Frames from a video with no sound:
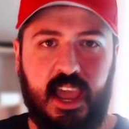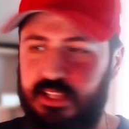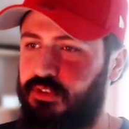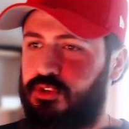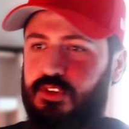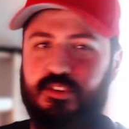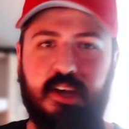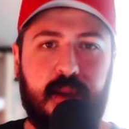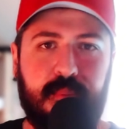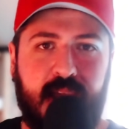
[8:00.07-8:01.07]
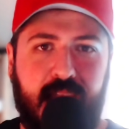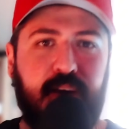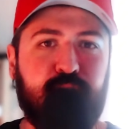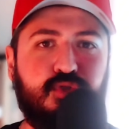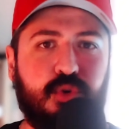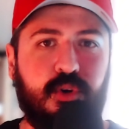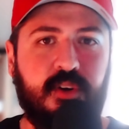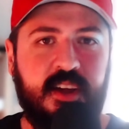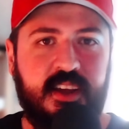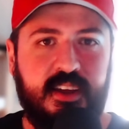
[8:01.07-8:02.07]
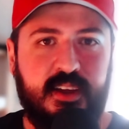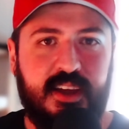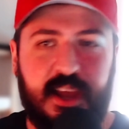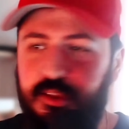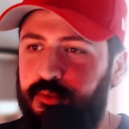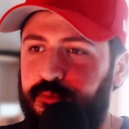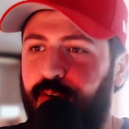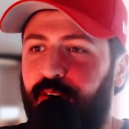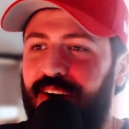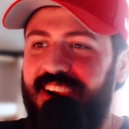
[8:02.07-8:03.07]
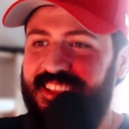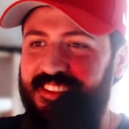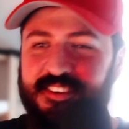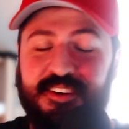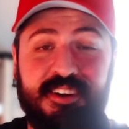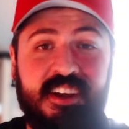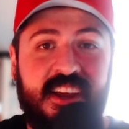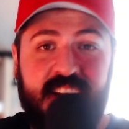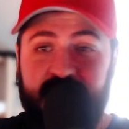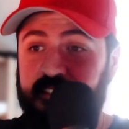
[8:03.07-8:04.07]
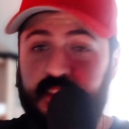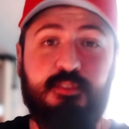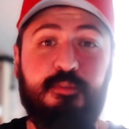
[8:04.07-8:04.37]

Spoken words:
and you just type how to draw, and you fall into this